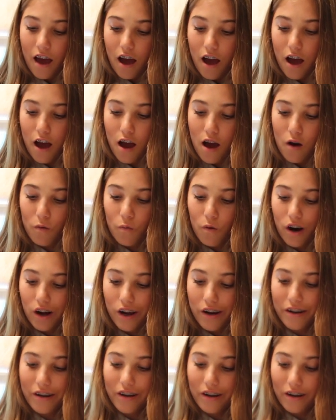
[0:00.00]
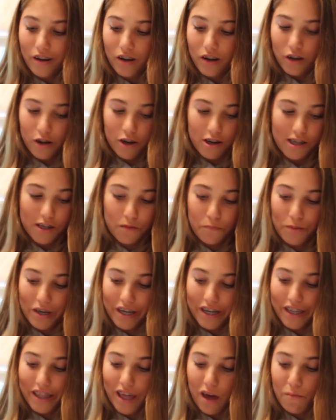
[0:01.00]
Her one looks
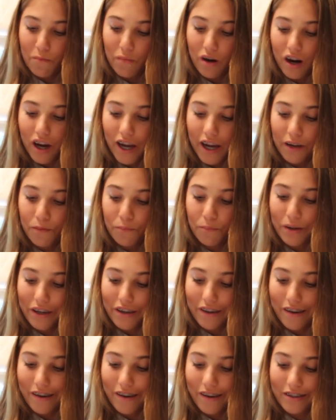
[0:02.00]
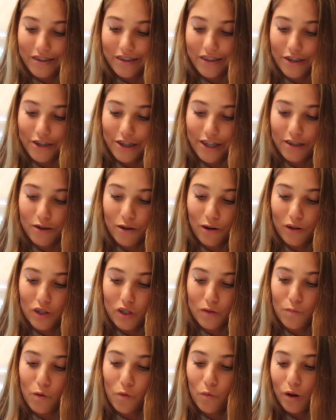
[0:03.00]
bigger than mine because she's got a
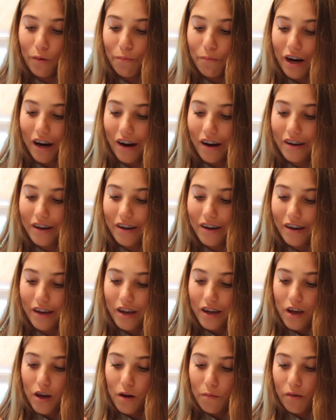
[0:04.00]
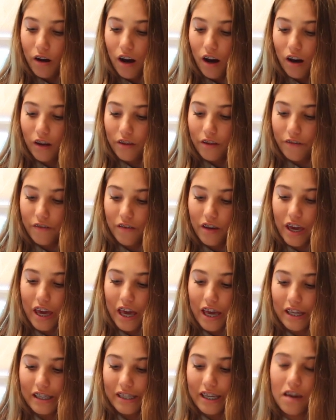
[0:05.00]
smaller mug, but the thing
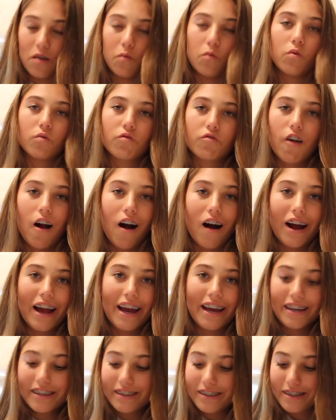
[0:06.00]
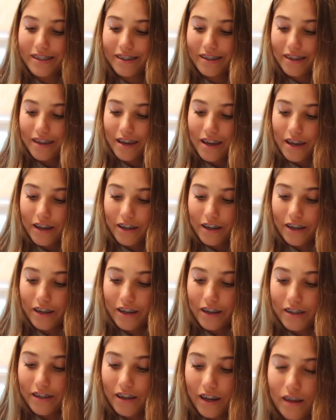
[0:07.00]
is it will rise
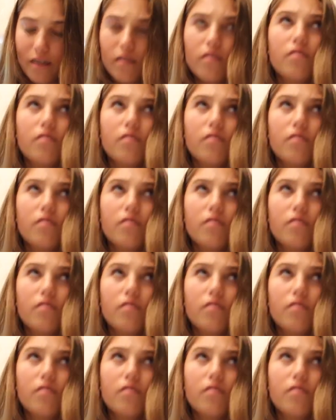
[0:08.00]
because